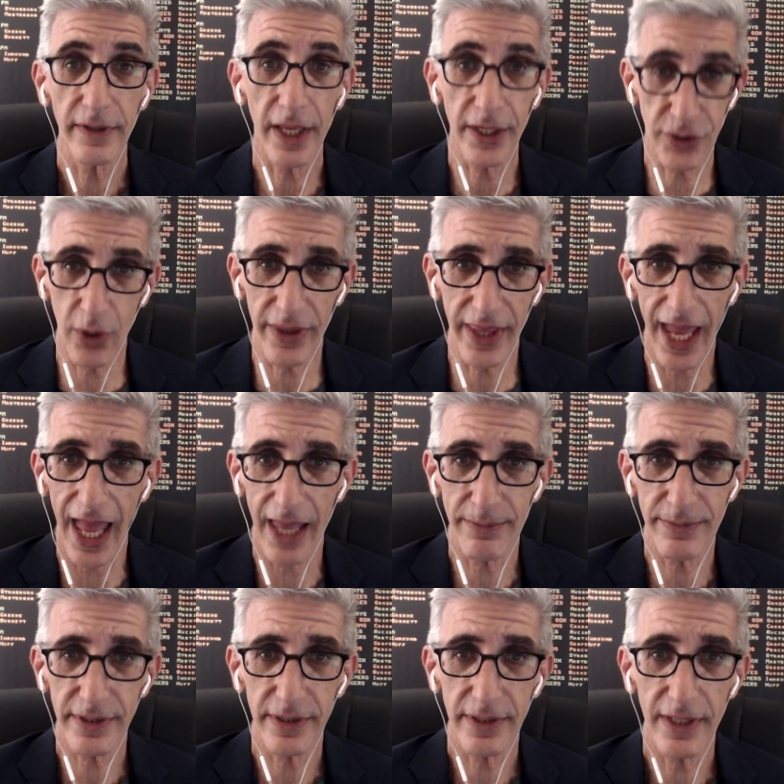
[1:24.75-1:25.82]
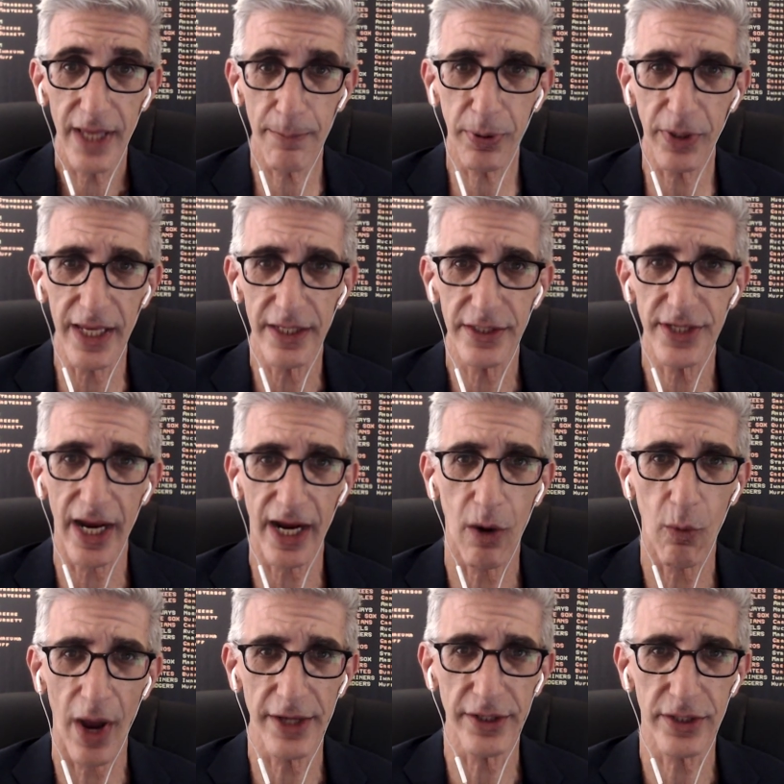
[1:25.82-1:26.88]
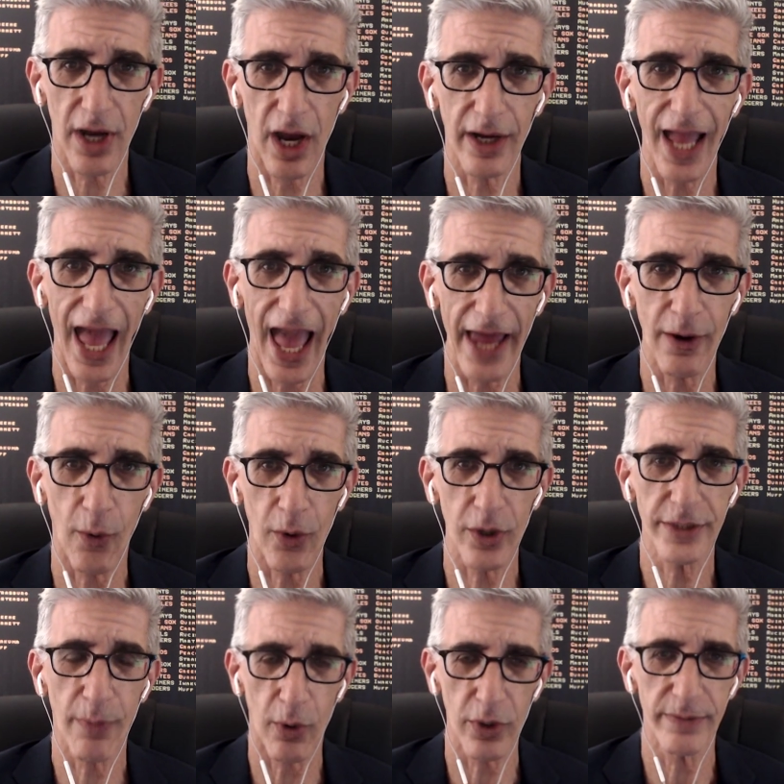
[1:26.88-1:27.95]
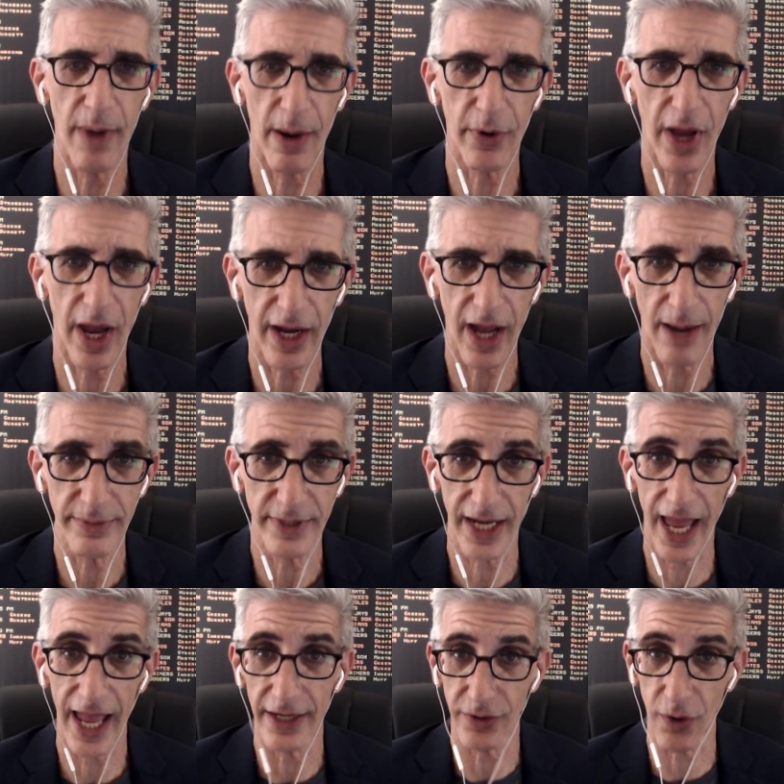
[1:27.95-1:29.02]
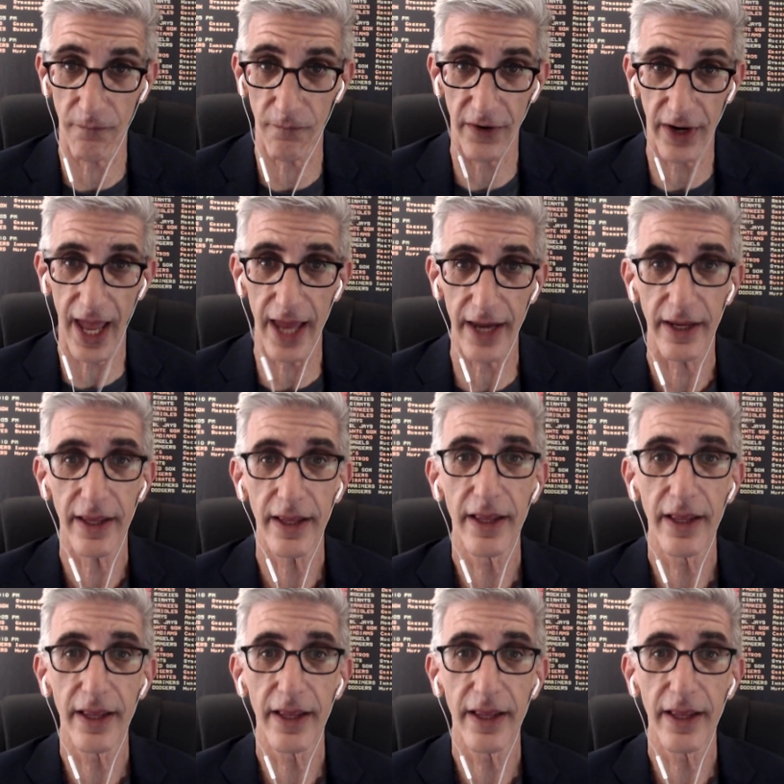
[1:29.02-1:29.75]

Enjoy the games, and please check out WagerTalk and or Sports Member dot com today. And don't forget,